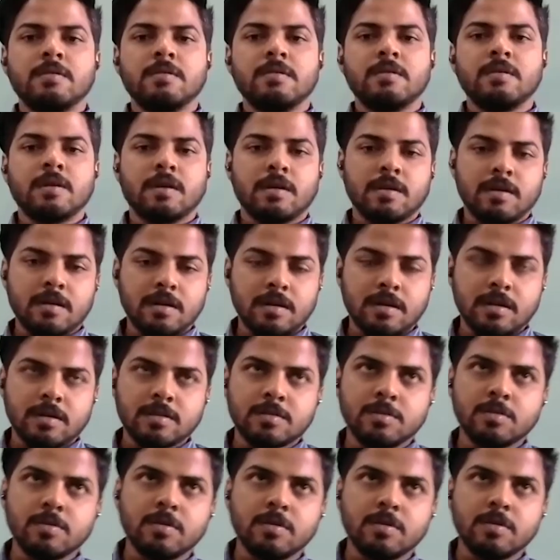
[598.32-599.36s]
Yeah.
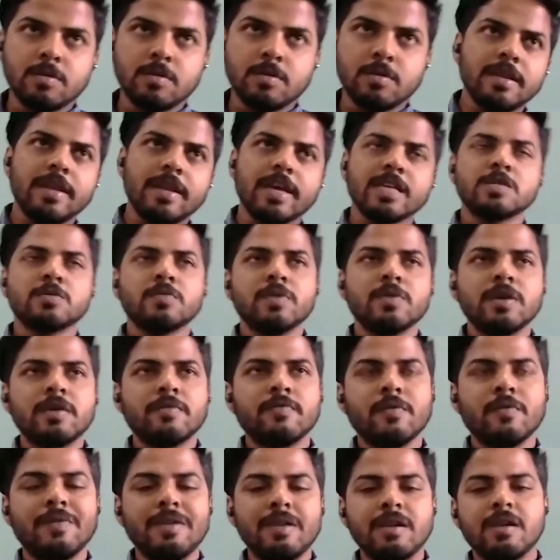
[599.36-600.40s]
So in the next week, we
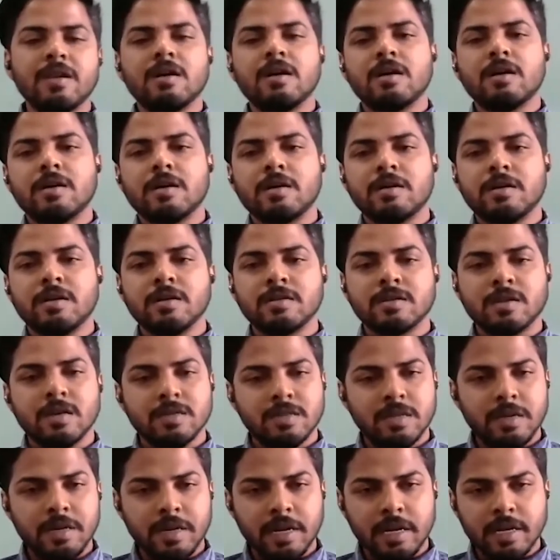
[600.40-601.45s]
will discuss
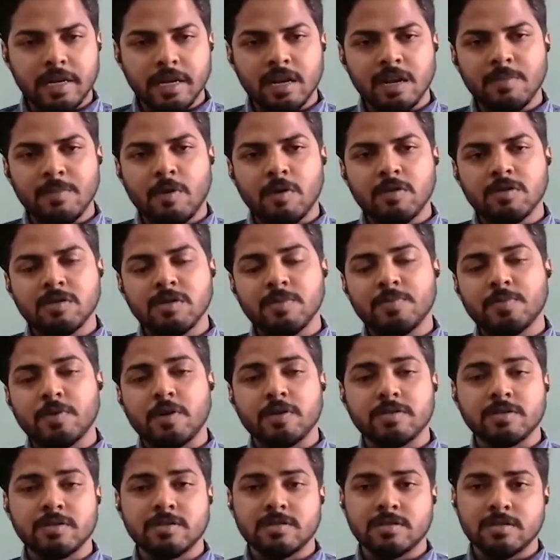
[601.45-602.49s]
in detail about the
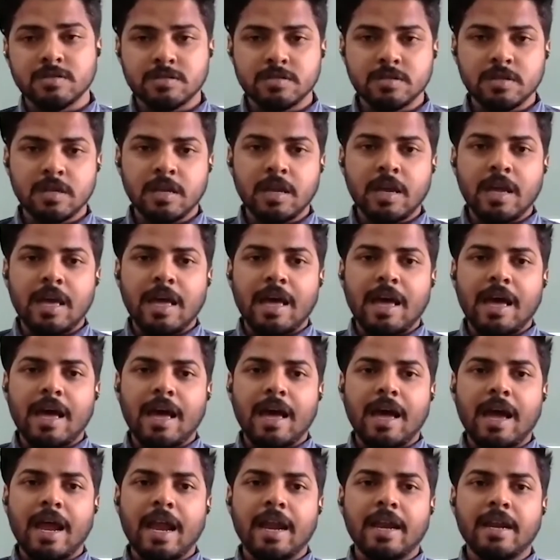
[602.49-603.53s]
processes
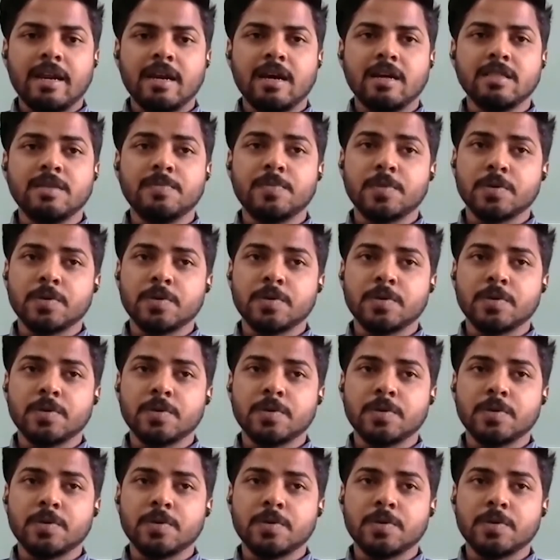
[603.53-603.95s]
and the